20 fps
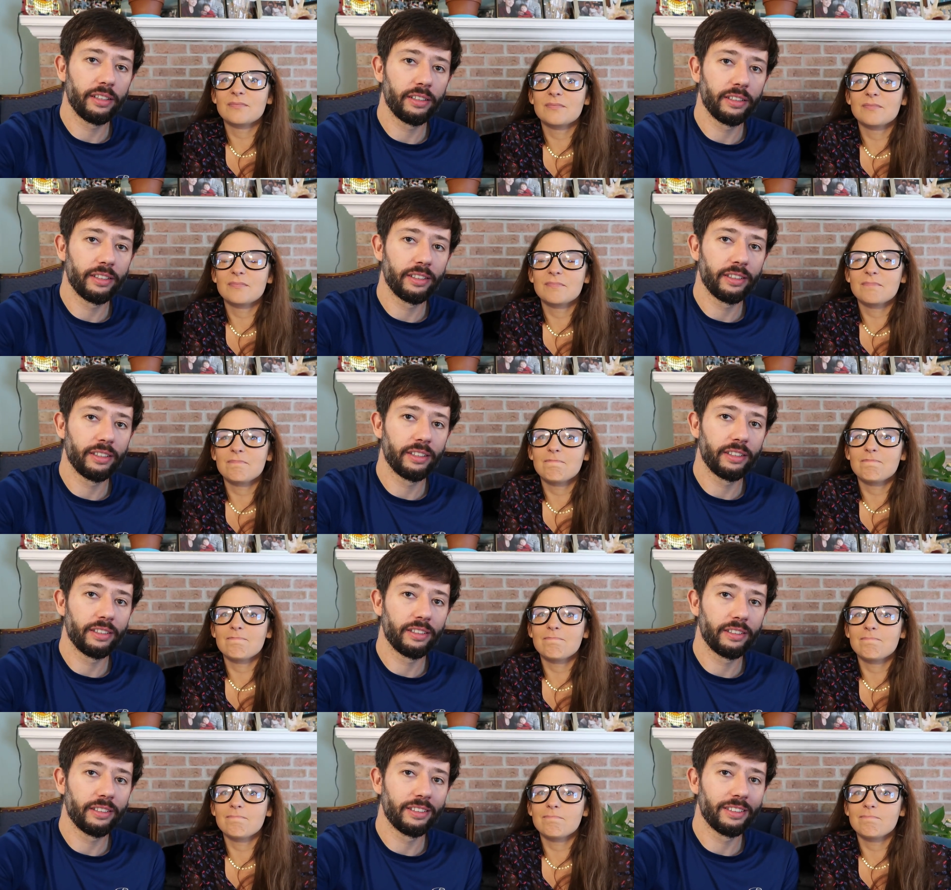
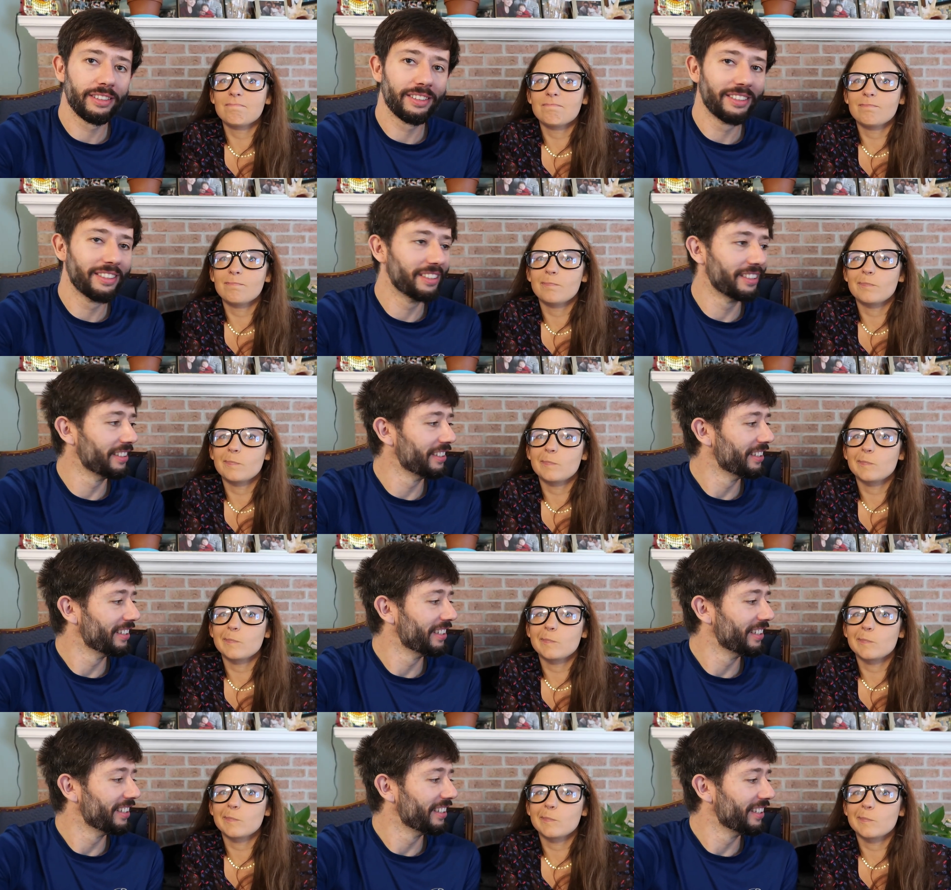
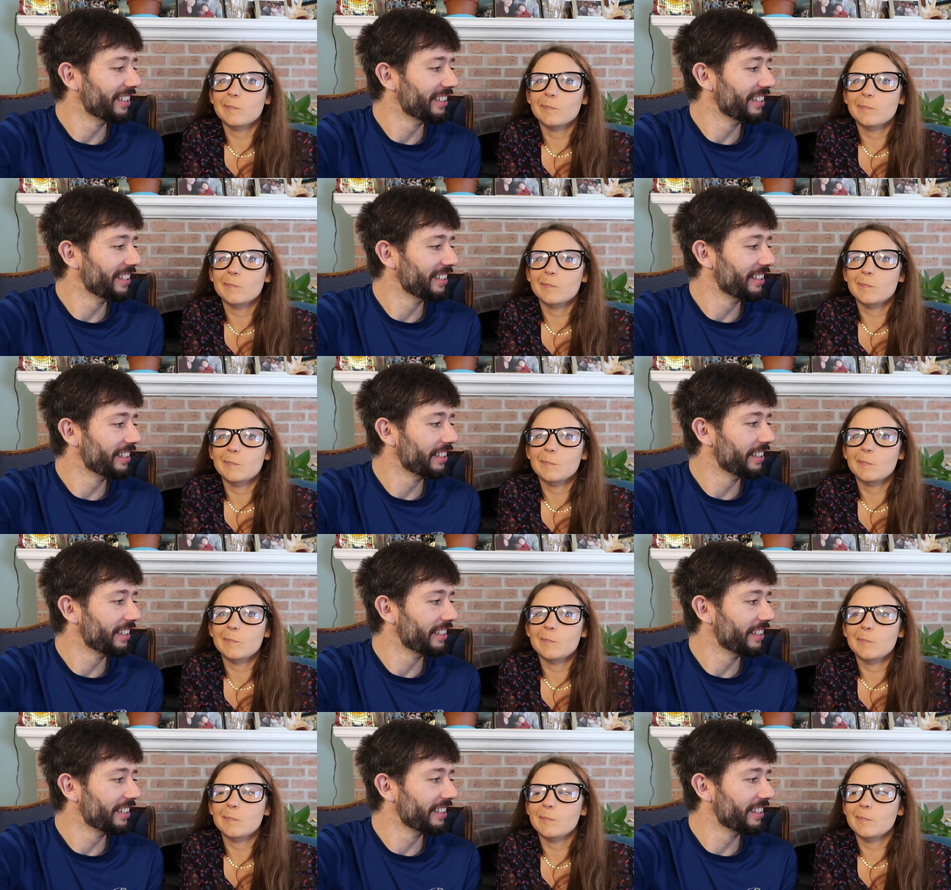
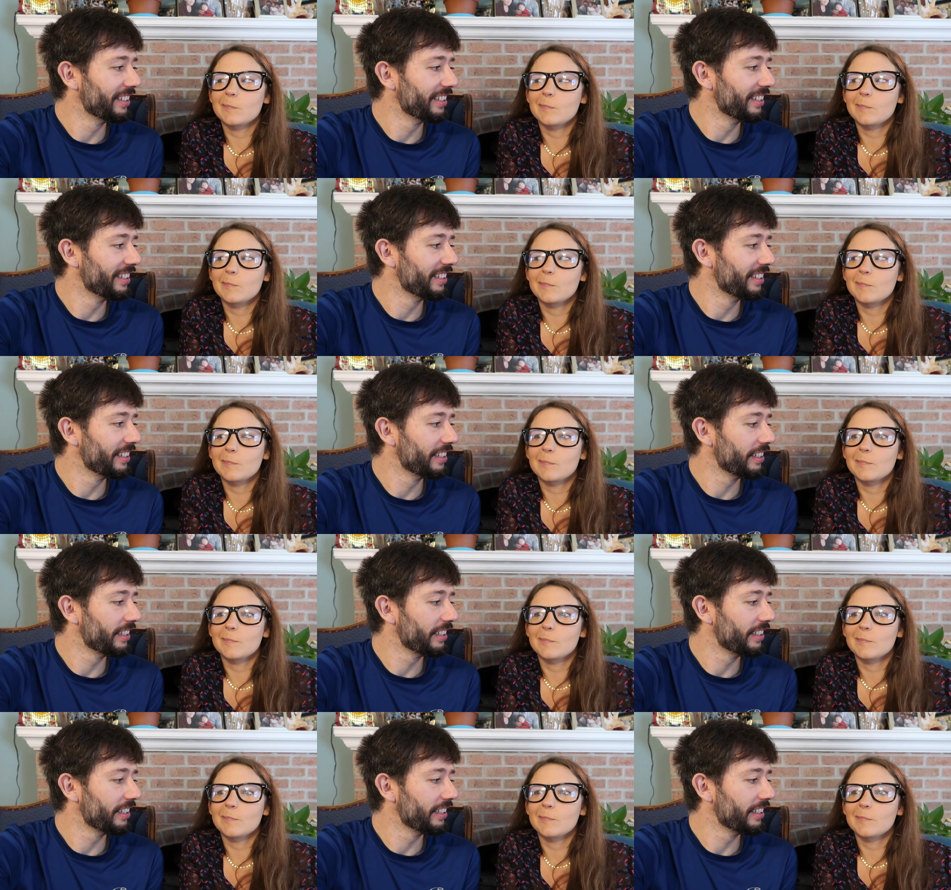Nothing is said.